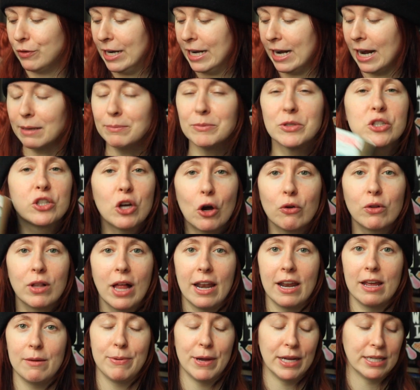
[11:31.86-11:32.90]
read. I'm so
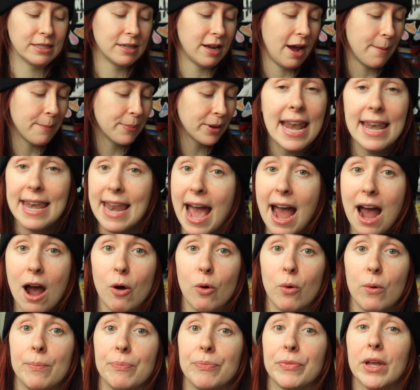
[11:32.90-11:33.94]
glad I picked it up.
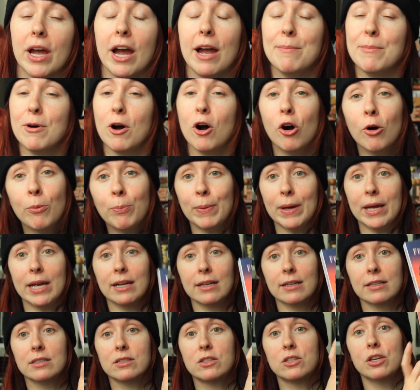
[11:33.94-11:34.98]
Now, I'm
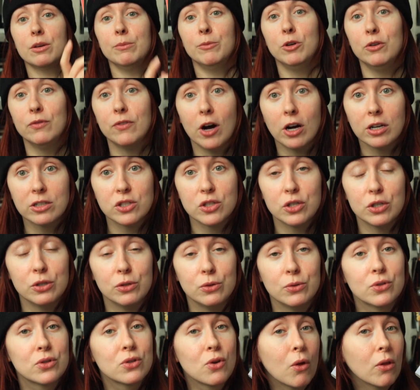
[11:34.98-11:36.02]
hoping to move on
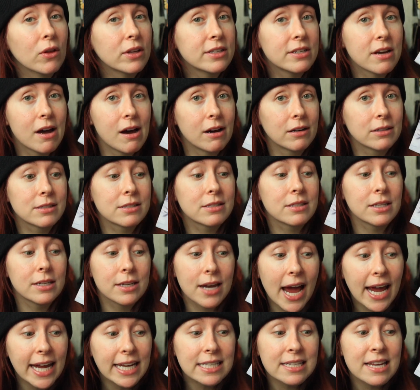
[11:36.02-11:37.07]
to Stolen Tongues
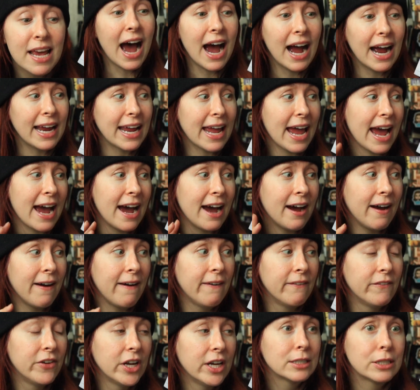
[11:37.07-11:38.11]
tonight. I
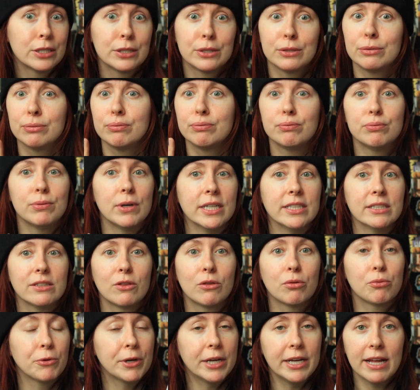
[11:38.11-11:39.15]
have,
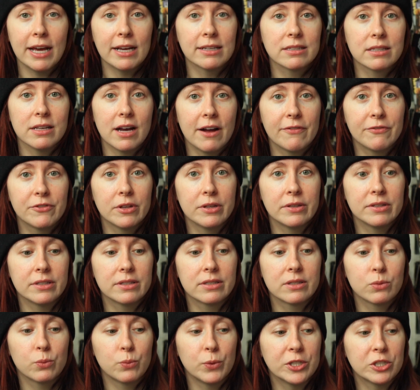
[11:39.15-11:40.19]
3 days left of
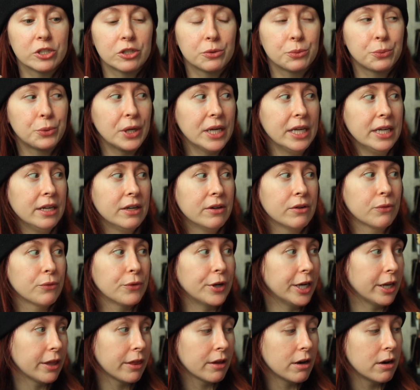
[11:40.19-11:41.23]
this Winterween
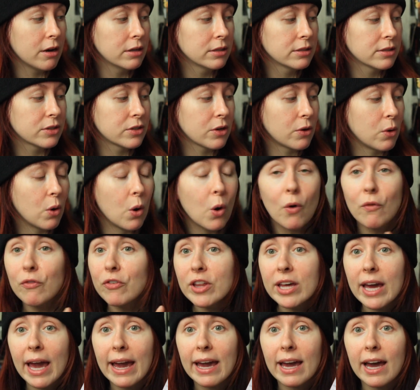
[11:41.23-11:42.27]
readathon, so
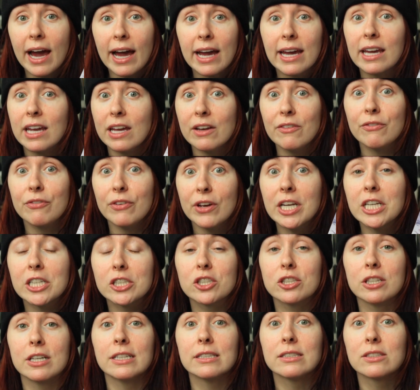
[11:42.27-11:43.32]
hopefully I can finish
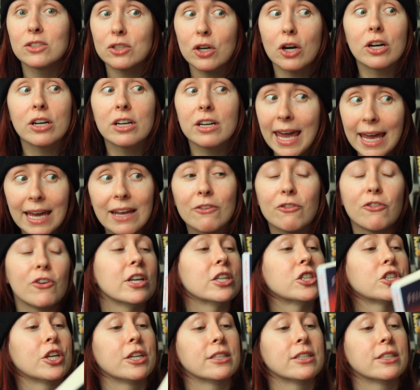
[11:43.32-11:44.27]
this, start and finish